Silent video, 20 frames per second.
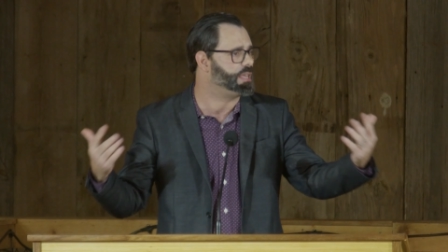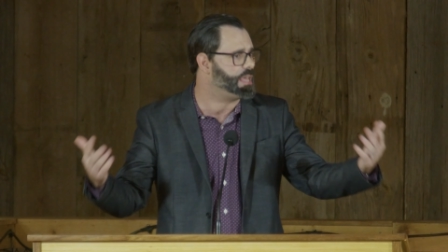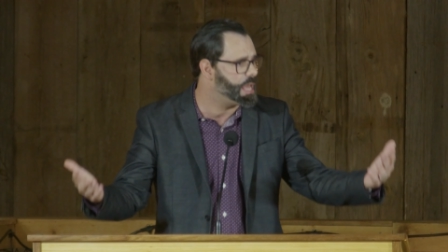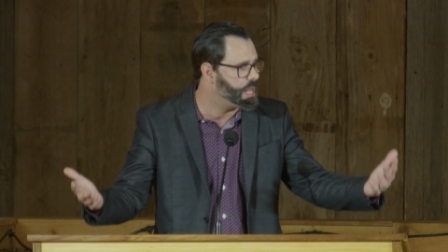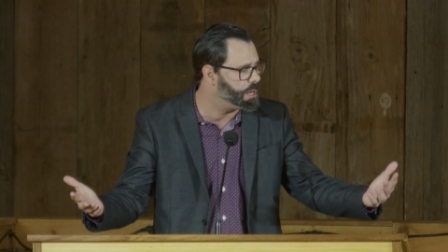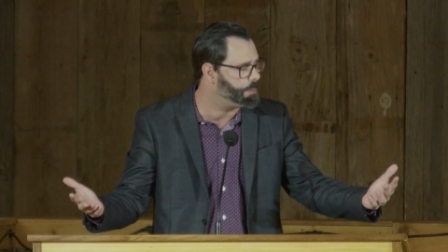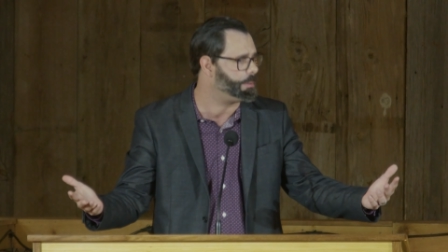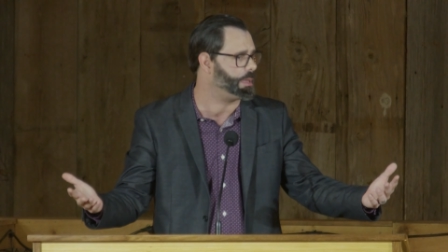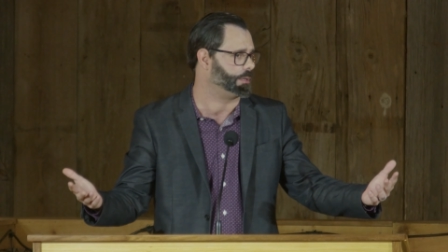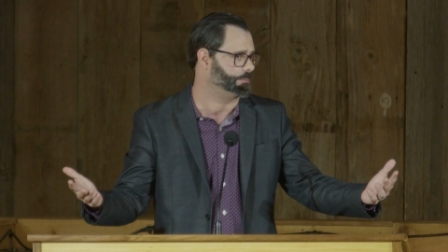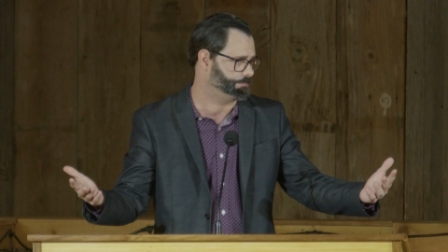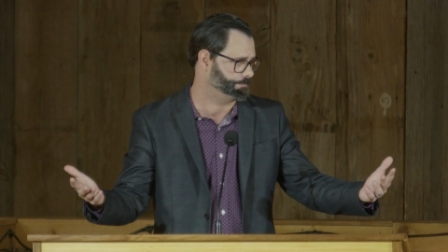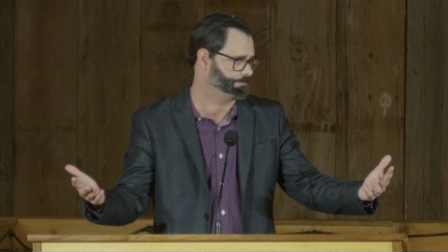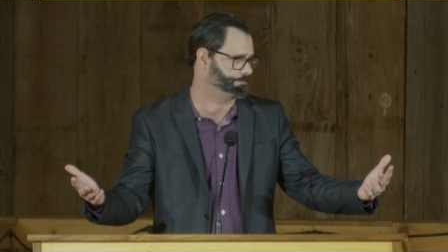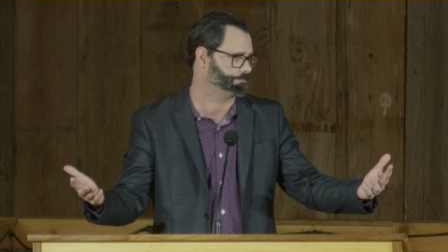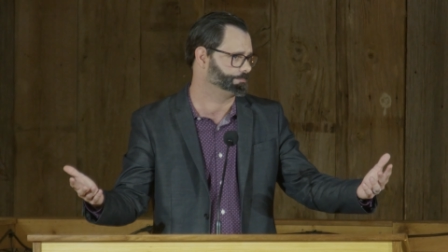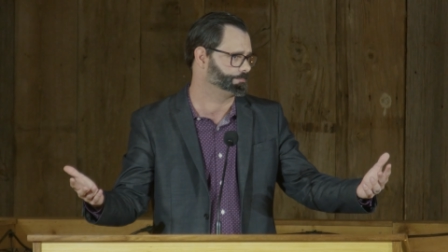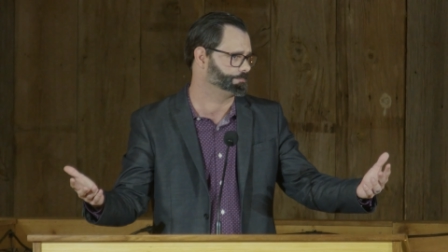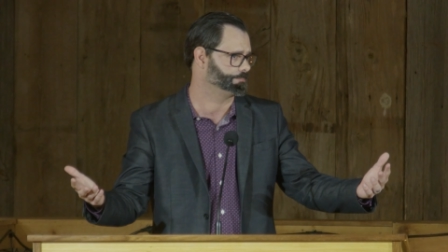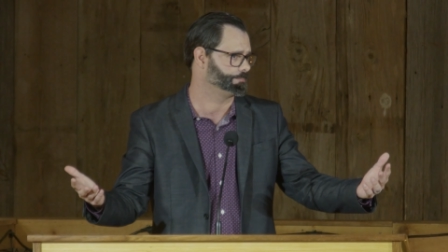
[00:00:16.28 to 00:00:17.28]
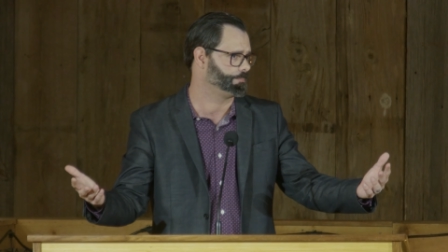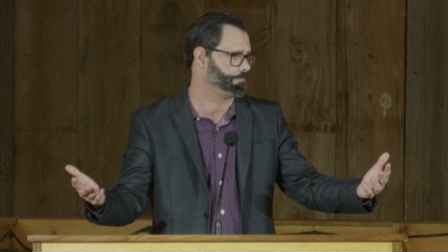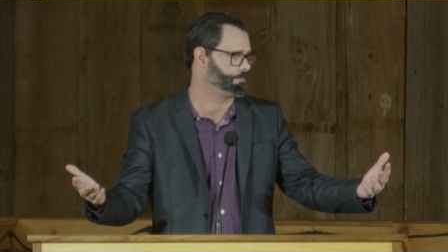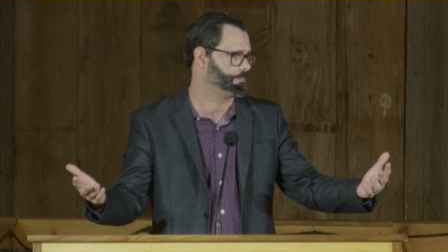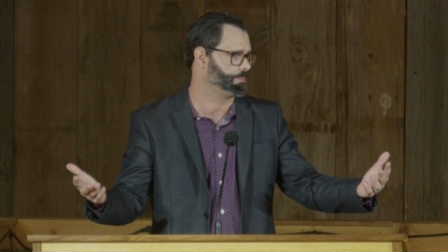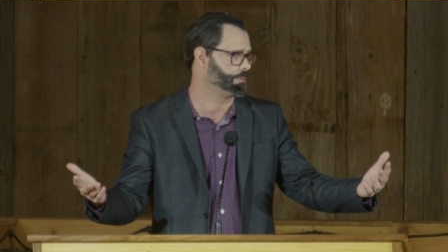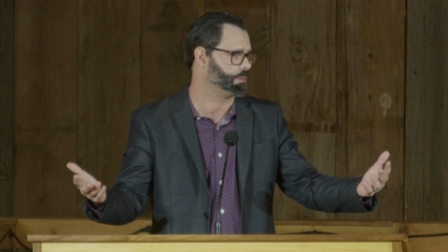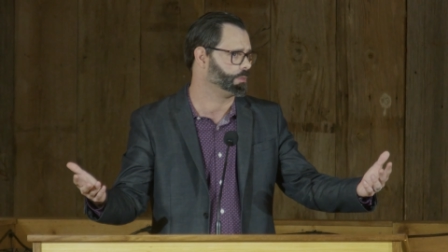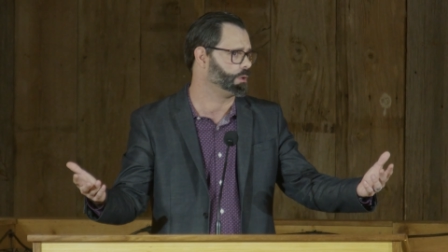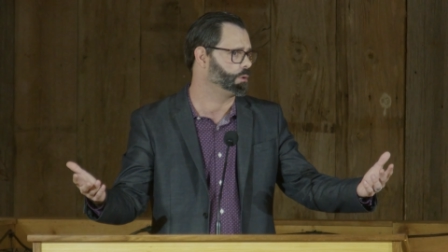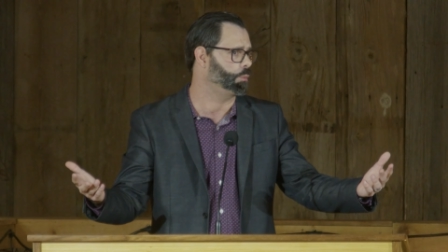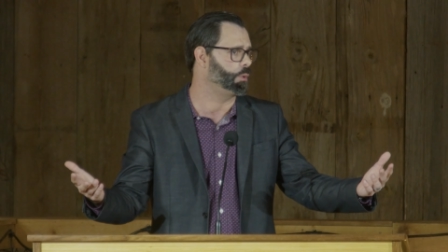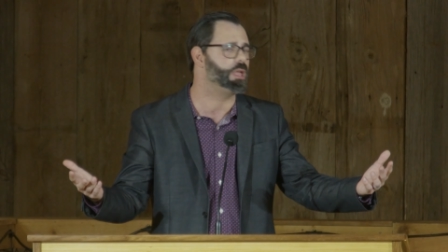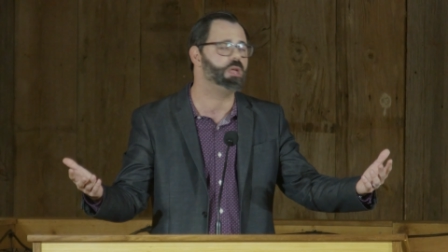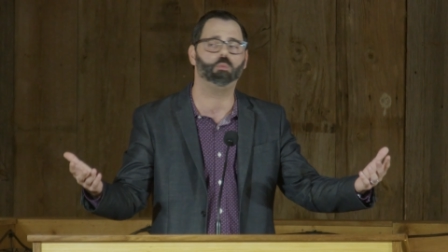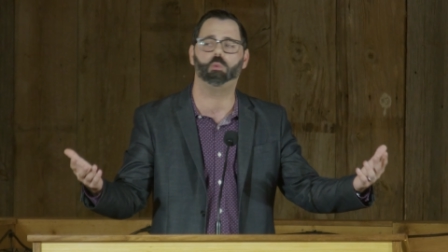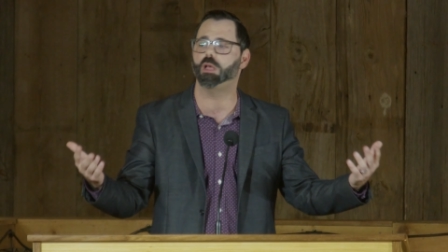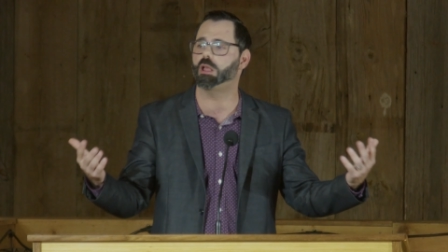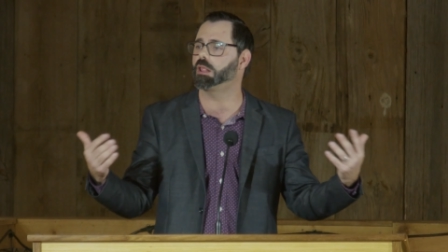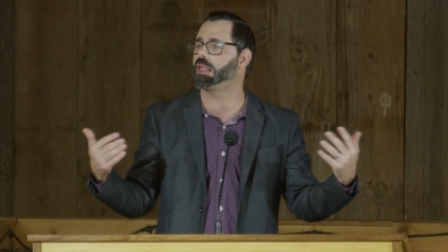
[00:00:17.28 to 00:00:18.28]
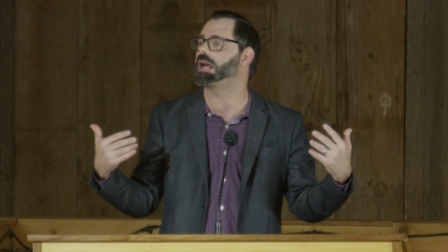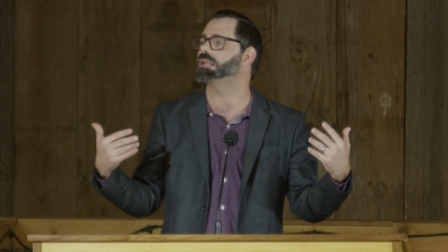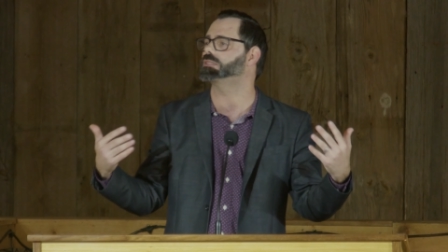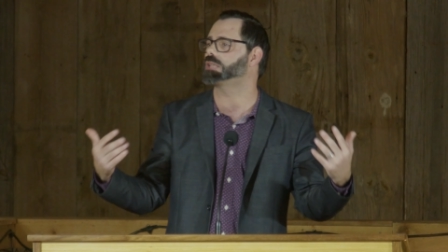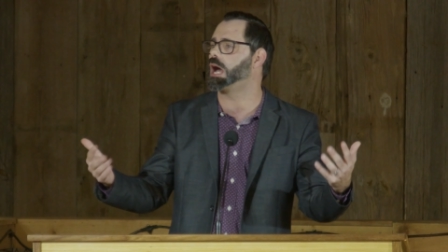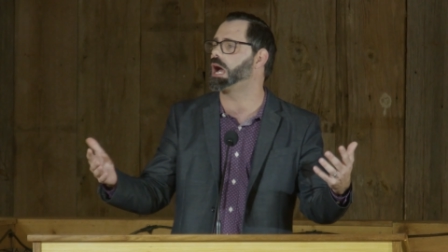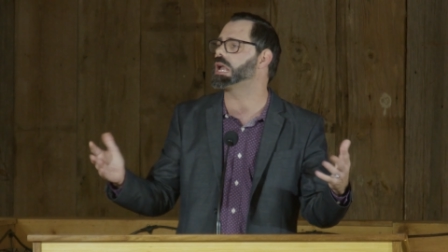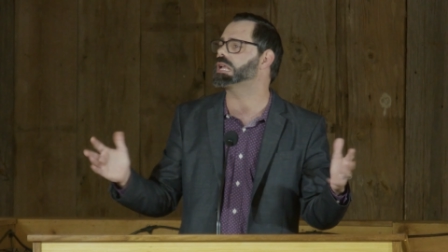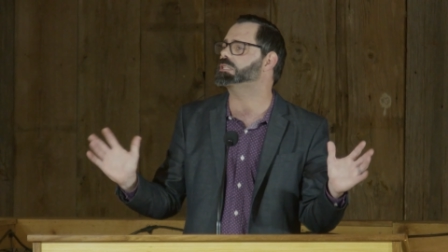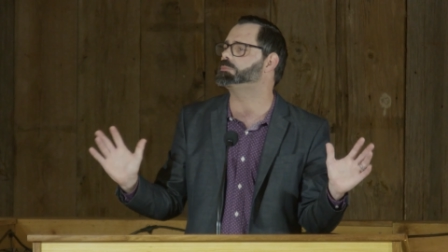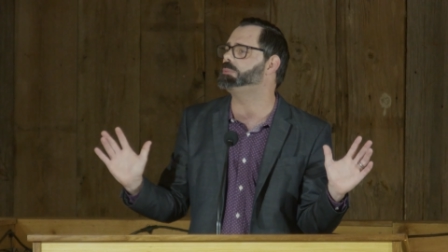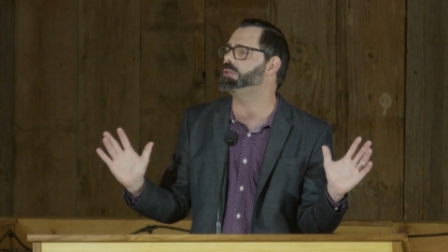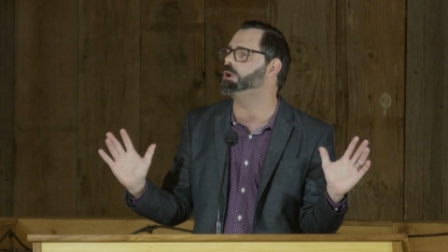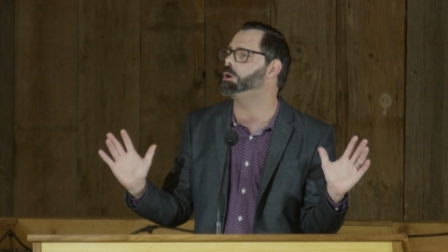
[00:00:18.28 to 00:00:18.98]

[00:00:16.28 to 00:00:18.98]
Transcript: the enemy. We will at times